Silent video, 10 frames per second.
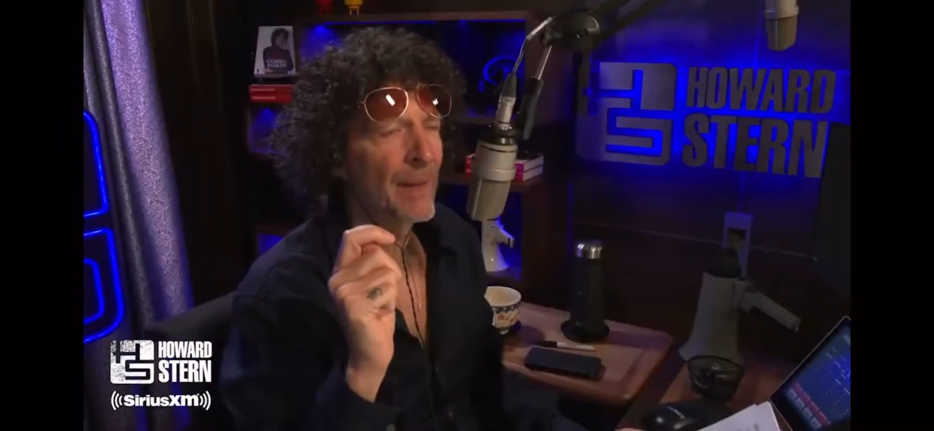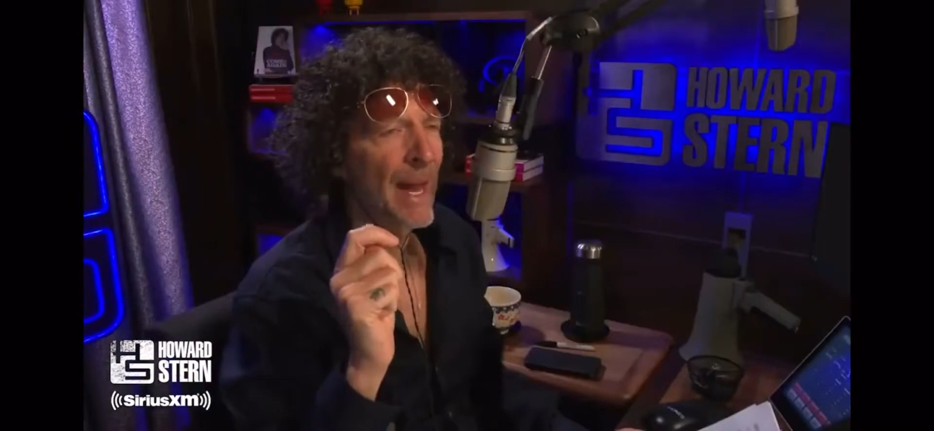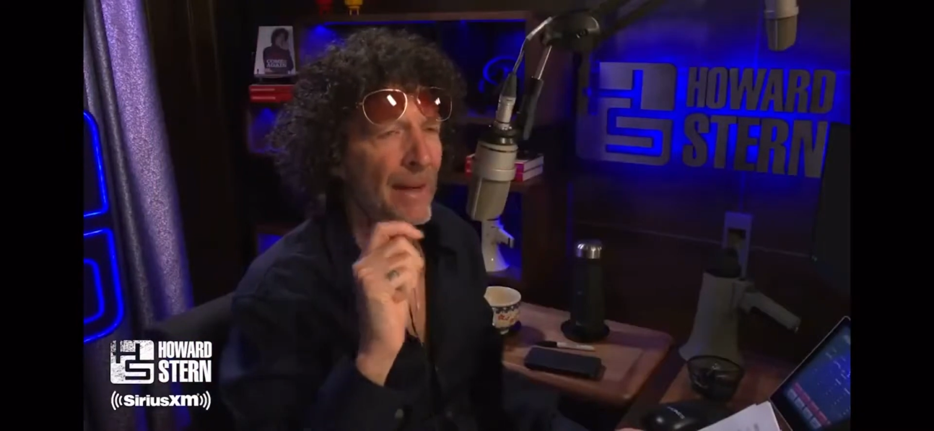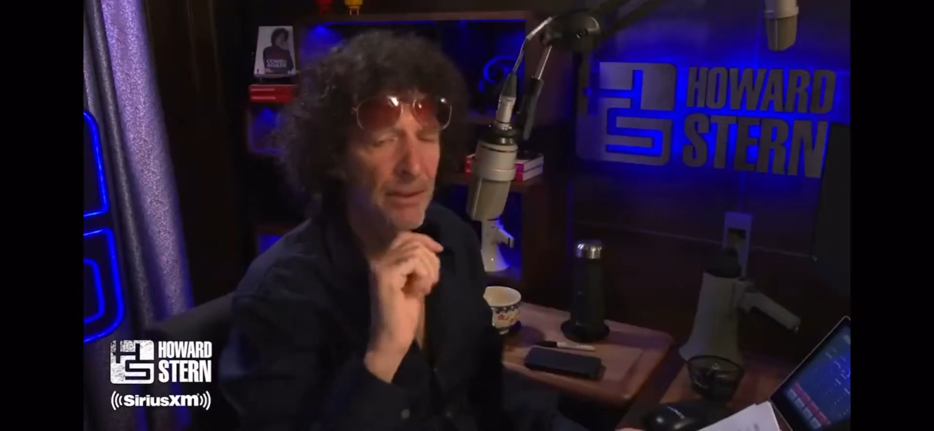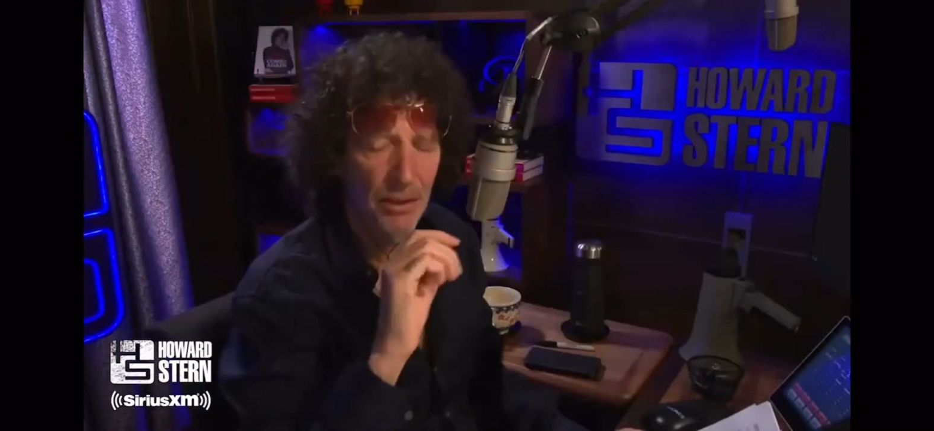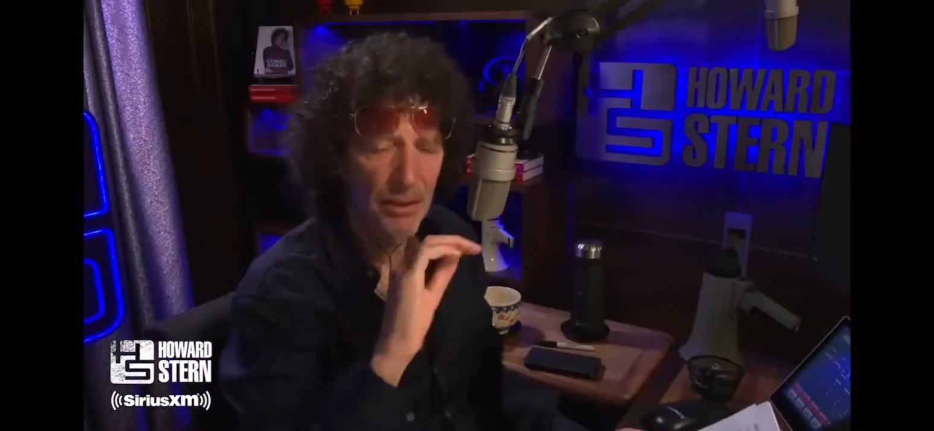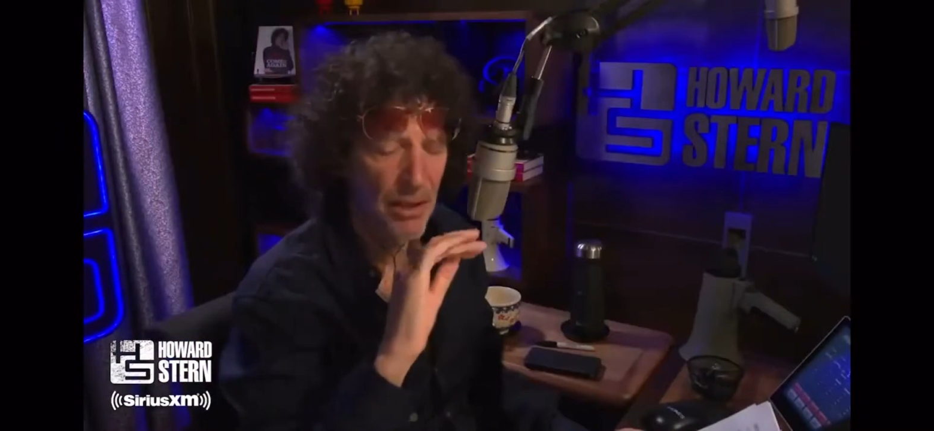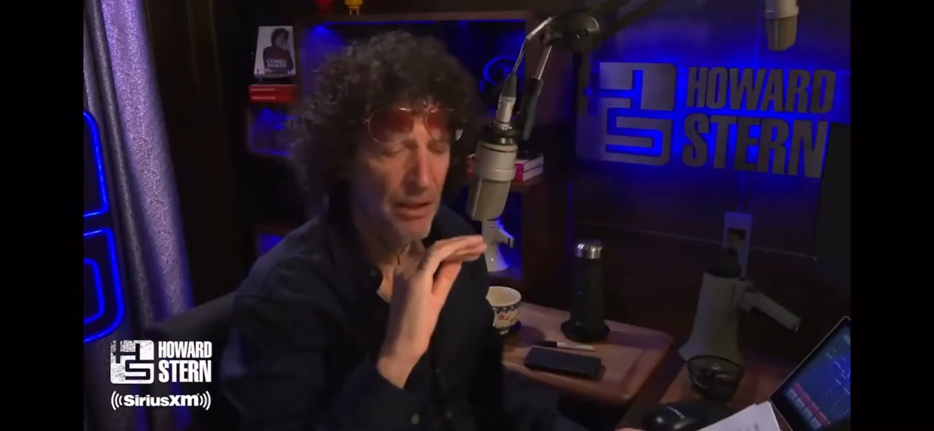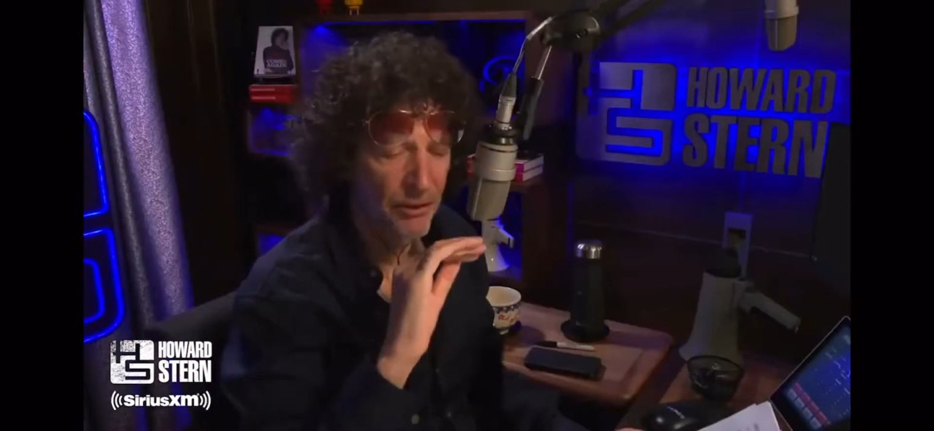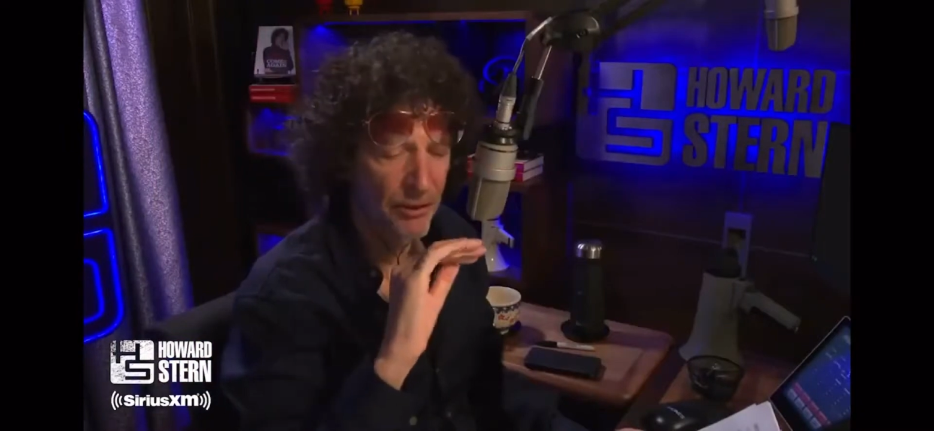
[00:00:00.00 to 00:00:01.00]
had a
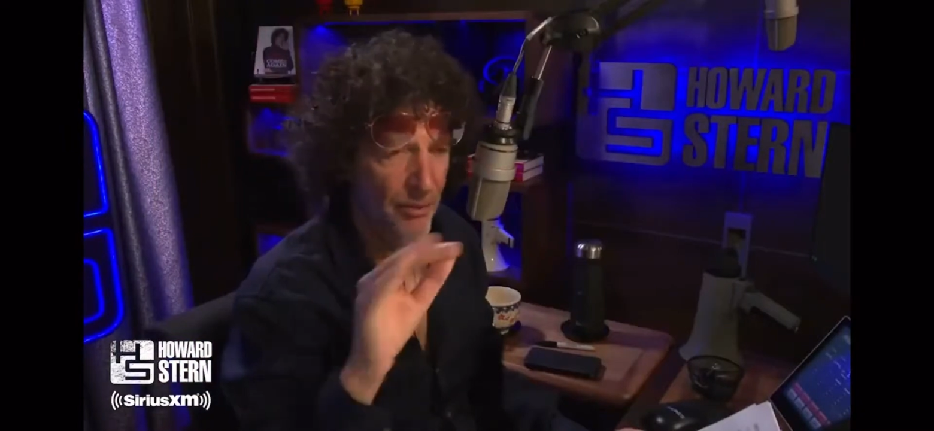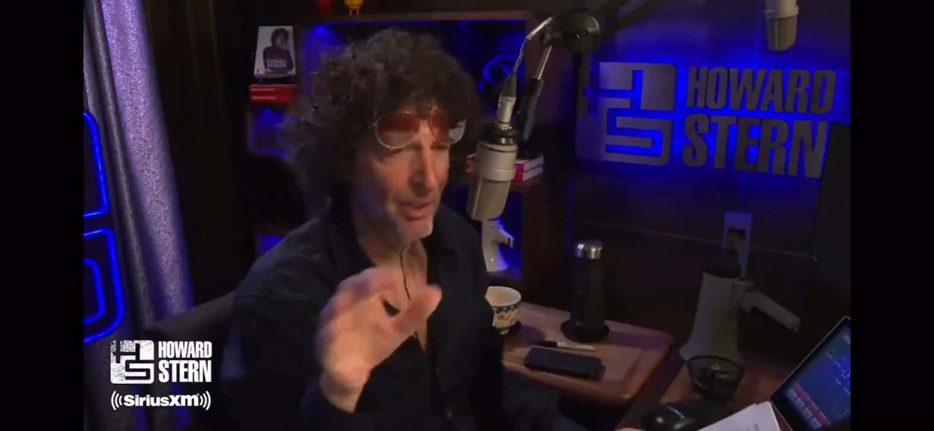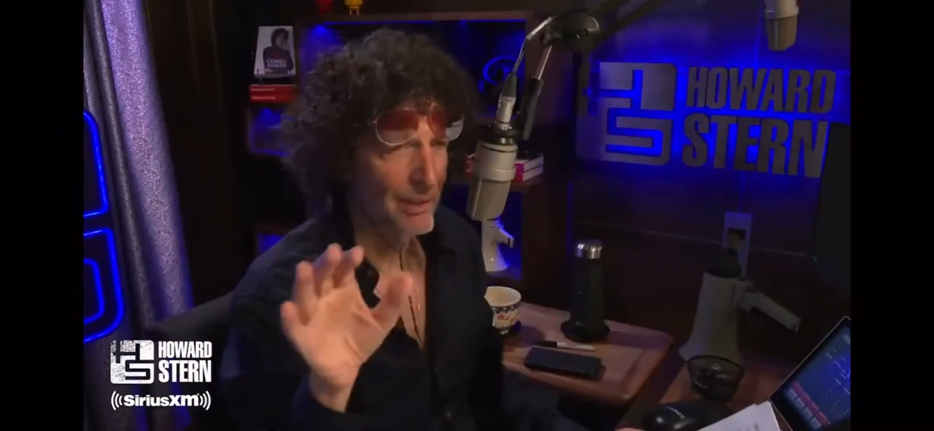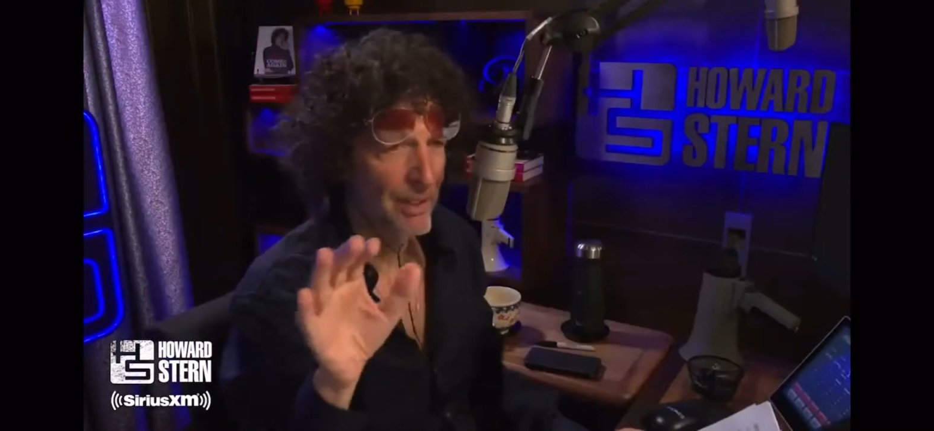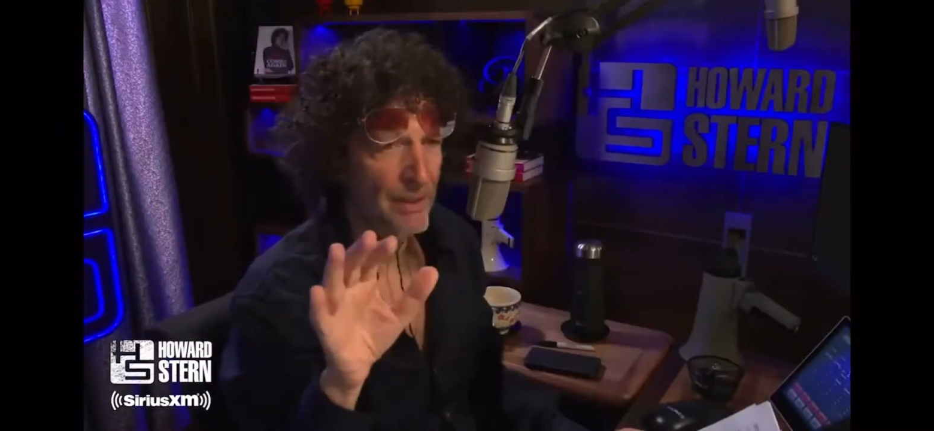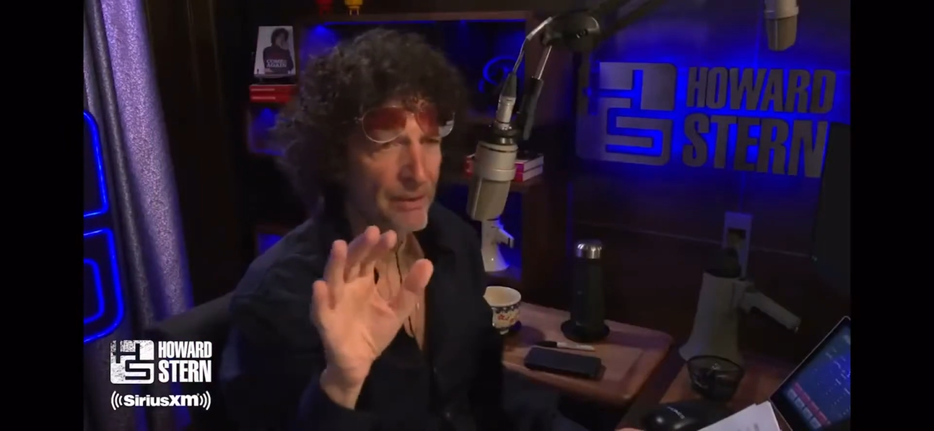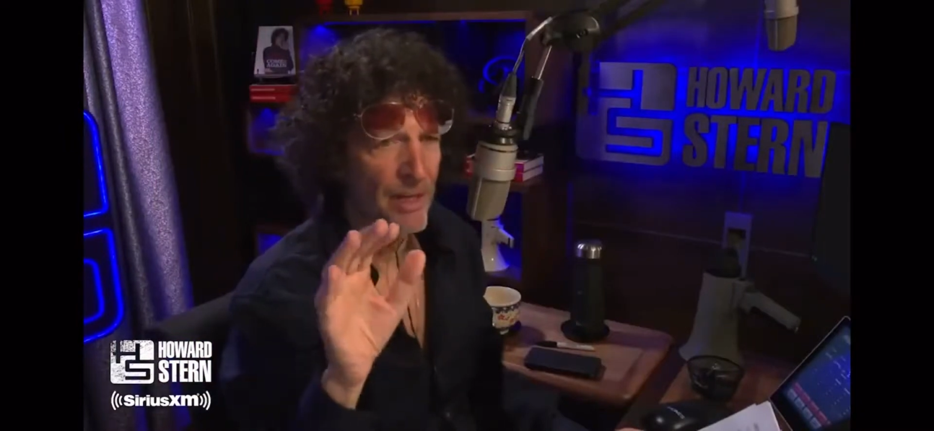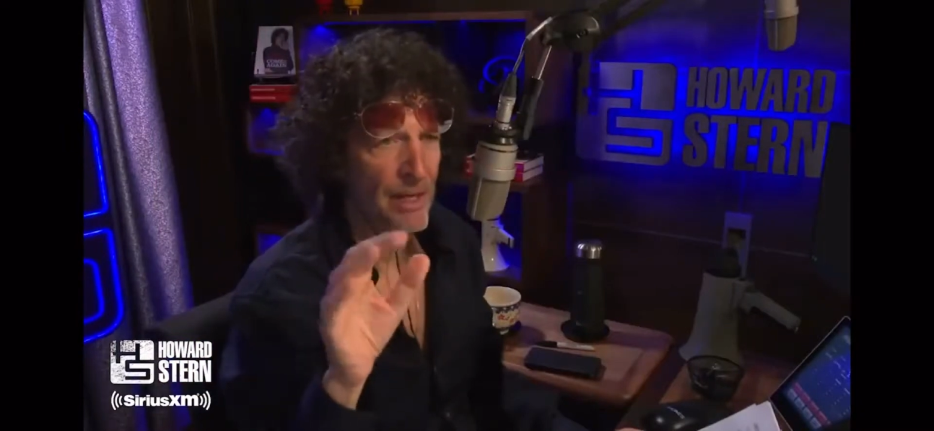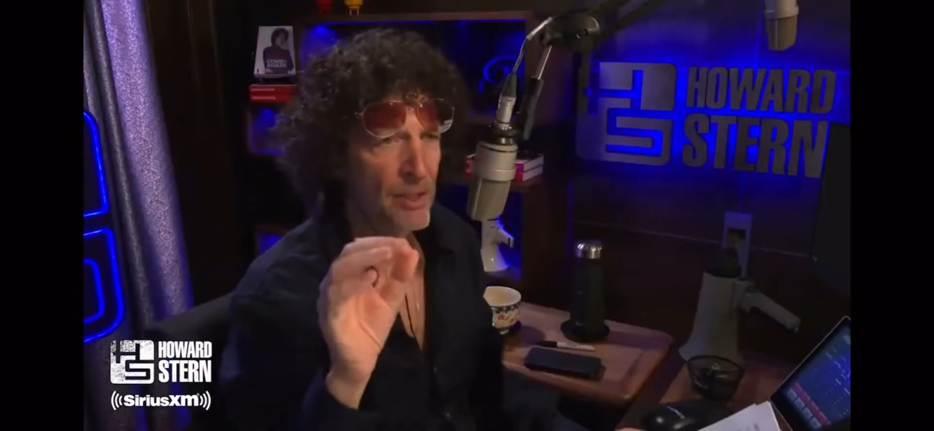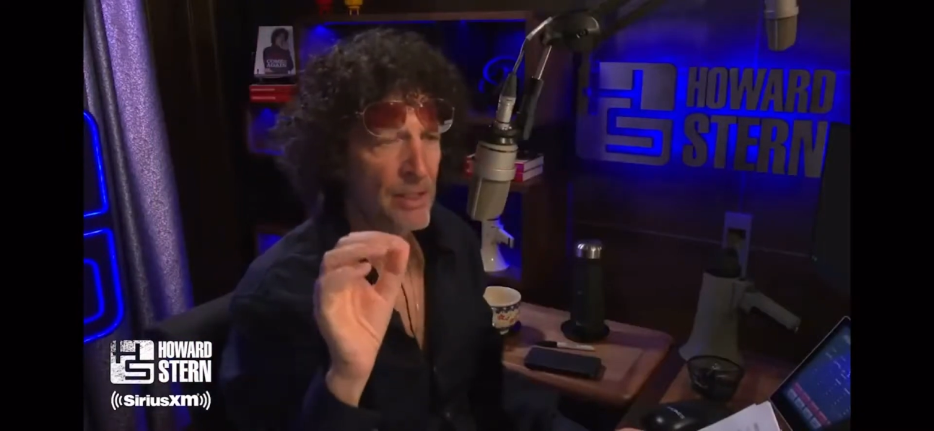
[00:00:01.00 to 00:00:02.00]
a cigarette lit on stage.